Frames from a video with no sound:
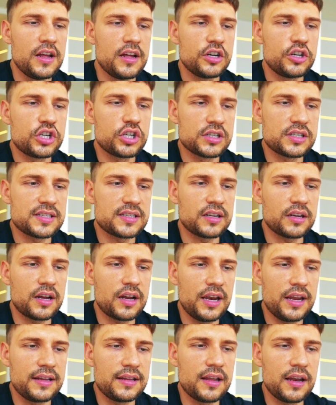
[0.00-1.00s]
Just
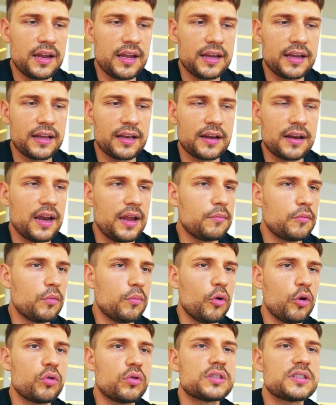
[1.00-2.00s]
click the link and claim the
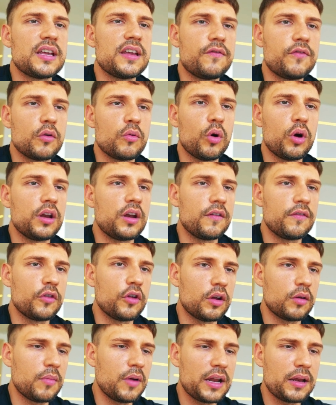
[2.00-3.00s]
bonus if you want. If
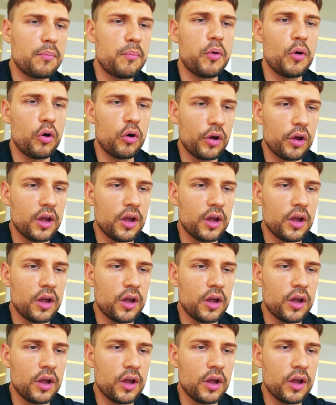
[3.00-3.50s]
not, bleibt Woche.